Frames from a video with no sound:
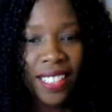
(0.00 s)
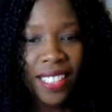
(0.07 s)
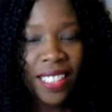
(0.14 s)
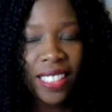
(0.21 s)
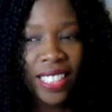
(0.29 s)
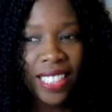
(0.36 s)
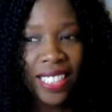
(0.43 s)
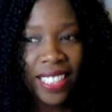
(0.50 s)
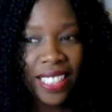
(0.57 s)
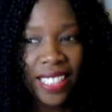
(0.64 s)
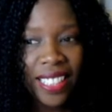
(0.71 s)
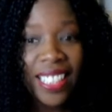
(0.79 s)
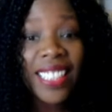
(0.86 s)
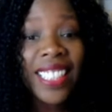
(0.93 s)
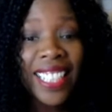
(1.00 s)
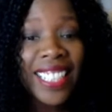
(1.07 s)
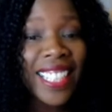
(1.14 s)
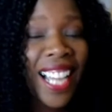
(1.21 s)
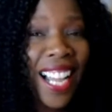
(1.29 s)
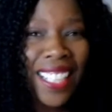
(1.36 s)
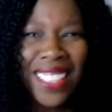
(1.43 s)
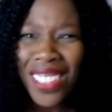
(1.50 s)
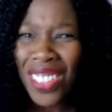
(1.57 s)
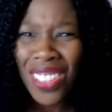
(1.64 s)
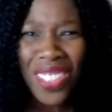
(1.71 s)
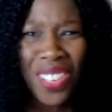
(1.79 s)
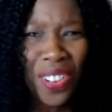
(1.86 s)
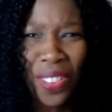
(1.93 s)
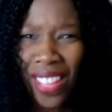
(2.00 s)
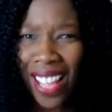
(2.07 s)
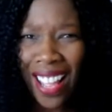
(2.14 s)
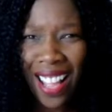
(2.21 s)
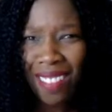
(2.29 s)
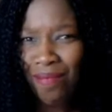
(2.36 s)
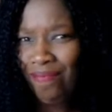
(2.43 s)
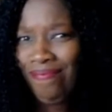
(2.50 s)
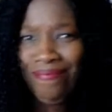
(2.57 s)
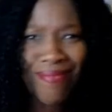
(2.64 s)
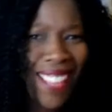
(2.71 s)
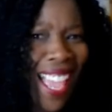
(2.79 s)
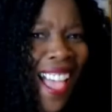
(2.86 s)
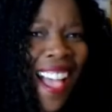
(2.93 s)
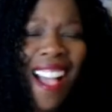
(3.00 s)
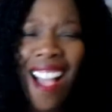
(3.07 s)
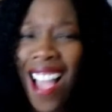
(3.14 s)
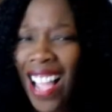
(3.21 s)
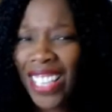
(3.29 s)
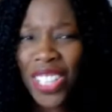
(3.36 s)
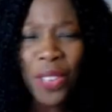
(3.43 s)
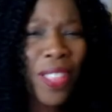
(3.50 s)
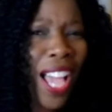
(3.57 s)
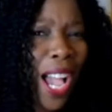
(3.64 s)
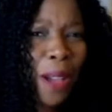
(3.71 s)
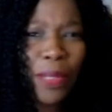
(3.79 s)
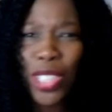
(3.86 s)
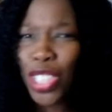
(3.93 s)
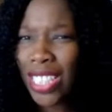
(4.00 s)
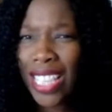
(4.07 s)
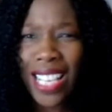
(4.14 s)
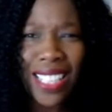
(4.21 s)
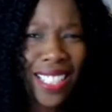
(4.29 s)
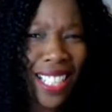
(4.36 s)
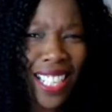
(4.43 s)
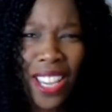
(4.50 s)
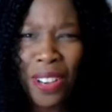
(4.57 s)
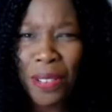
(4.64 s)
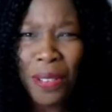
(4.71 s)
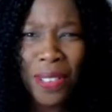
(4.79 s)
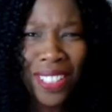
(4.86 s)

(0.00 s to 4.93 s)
I know that. I knew that. I was just testing you.